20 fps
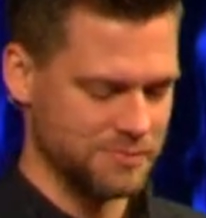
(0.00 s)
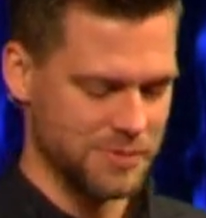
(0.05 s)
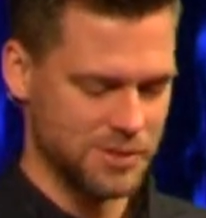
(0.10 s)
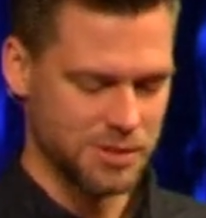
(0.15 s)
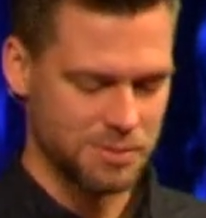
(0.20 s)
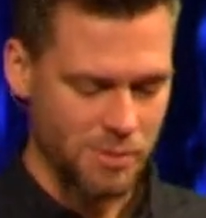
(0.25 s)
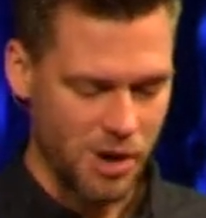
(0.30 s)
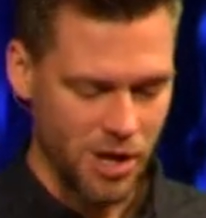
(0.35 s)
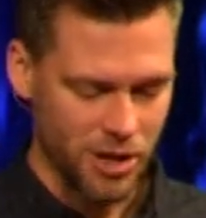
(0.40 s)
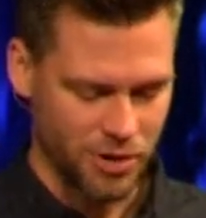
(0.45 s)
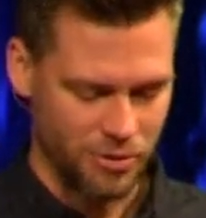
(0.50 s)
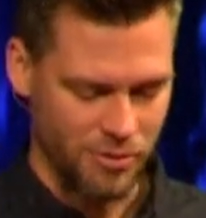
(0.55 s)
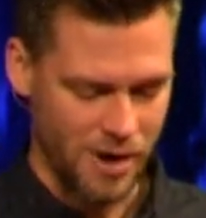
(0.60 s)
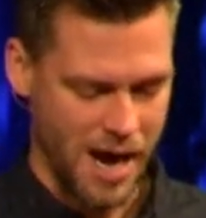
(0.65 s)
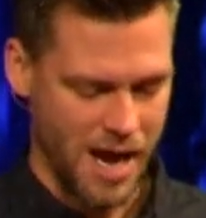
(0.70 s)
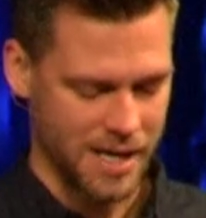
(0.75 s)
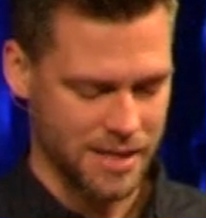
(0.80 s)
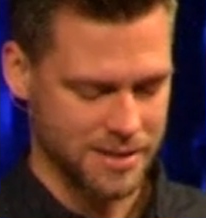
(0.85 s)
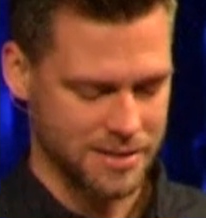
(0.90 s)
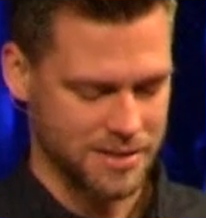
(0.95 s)
smaller
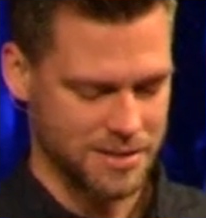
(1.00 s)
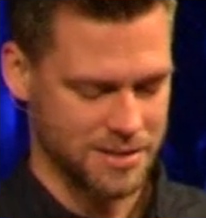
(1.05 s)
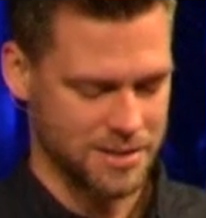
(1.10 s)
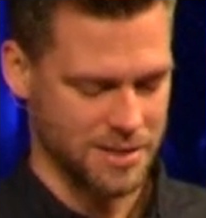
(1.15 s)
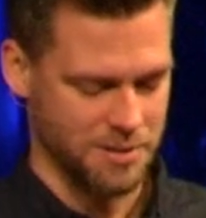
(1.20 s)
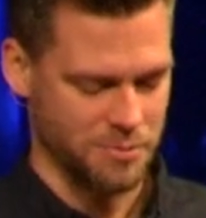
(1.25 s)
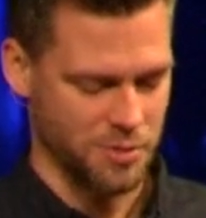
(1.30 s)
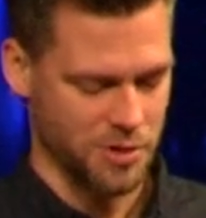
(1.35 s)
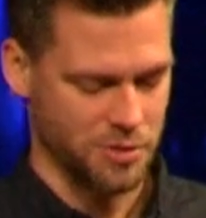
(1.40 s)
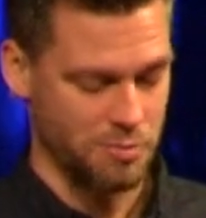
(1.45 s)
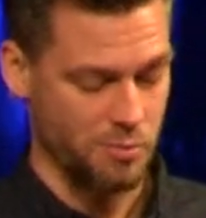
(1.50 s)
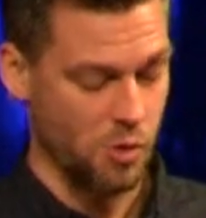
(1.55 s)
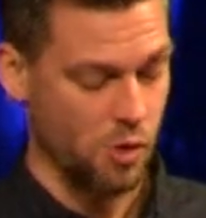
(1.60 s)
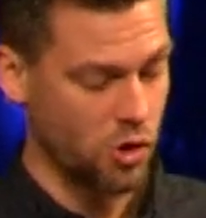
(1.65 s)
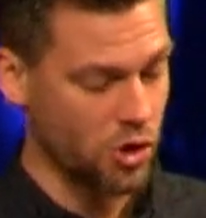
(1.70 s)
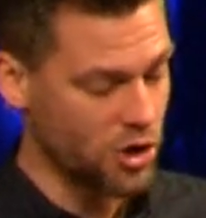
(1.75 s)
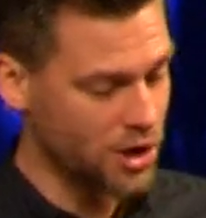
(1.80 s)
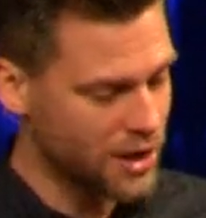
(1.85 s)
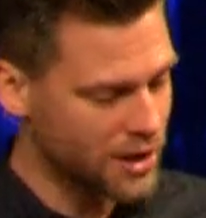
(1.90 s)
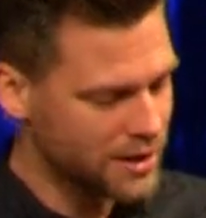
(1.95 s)
rocks and some with
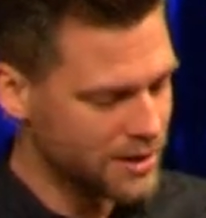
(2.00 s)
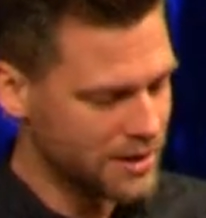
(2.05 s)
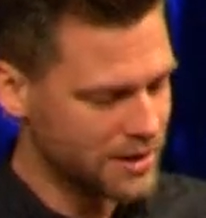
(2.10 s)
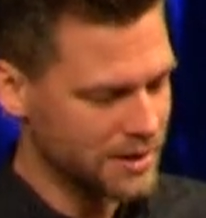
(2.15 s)
more